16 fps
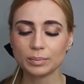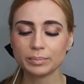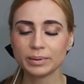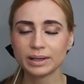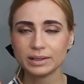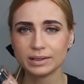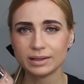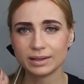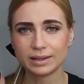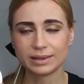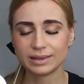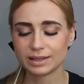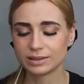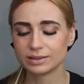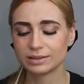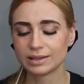but
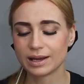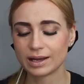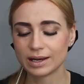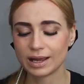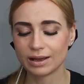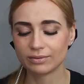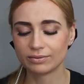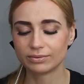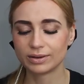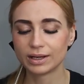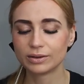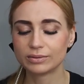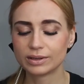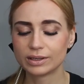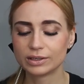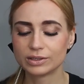does not have
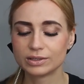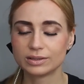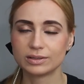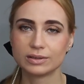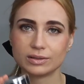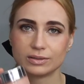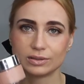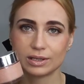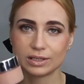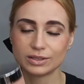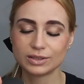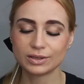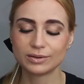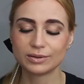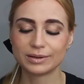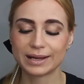fragrance not
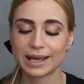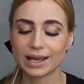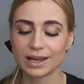tested on